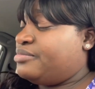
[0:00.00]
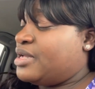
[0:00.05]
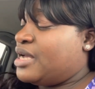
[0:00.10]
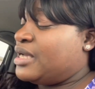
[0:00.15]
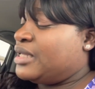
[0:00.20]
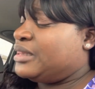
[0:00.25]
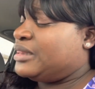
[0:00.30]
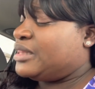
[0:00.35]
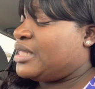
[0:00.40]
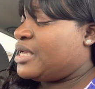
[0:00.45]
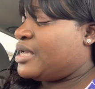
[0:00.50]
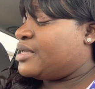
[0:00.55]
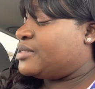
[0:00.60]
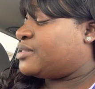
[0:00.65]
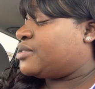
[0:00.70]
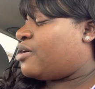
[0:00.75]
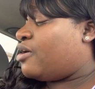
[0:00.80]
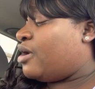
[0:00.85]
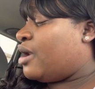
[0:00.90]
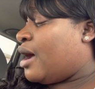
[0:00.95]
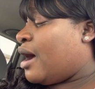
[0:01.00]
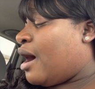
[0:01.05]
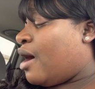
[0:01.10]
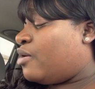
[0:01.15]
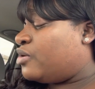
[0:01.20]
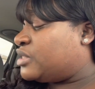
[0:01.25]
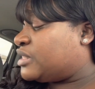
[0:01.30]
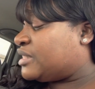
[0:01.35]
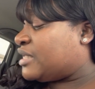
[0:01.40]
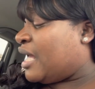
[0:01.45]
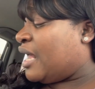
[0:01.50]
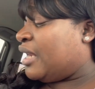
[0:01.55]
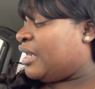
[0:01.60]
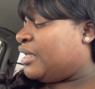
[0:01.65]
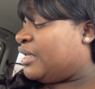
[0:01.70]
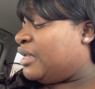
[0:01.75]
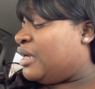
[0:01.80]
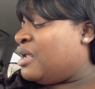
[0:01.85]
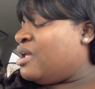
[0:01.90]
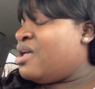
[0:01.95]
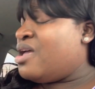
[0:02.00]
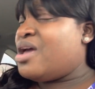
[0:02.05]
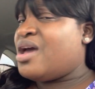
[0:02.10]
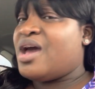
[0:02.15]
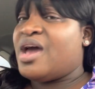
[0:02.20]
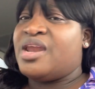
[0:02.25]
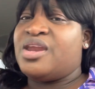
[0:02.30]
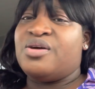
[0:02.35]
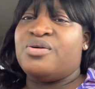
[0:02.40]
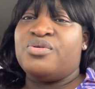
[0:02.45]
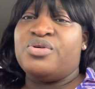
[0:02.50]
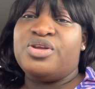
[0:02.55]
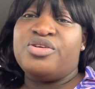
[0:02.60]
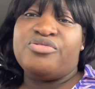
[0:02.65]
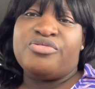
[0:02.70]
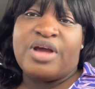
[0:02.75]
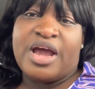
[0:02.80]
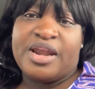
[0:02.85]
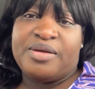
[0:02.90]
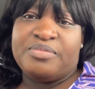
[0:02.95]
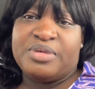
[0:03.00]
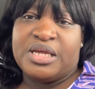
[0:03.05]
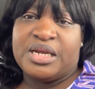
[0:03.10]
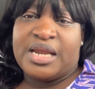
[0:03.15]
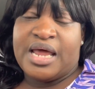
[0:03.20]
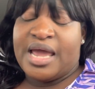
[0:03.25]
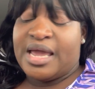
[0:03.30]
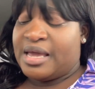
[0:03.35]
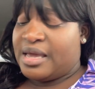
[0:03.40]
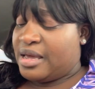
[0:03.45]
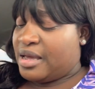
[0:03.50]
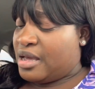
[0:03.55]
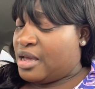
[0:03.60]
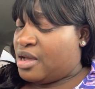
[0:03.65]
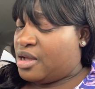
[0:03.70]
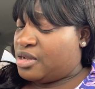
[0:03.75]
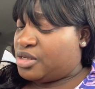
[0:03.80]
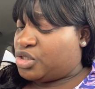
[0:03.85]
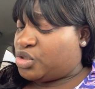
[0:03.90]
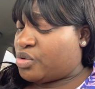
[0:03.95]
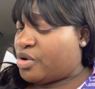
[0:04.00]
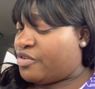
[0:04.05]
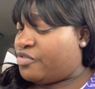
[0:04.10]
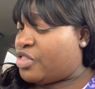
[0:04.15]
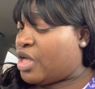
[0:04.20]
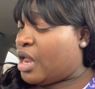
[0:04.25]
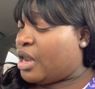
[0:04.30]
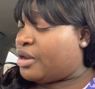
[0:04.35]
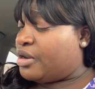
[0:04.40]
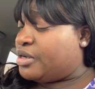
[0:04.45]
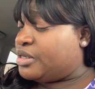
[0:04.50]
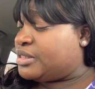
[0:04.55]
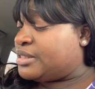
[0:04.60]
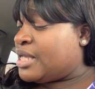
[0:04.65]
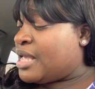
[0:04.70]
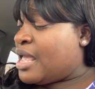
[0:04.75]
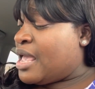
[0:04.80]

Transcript: think it's called a house salad, and it only ran me like $12.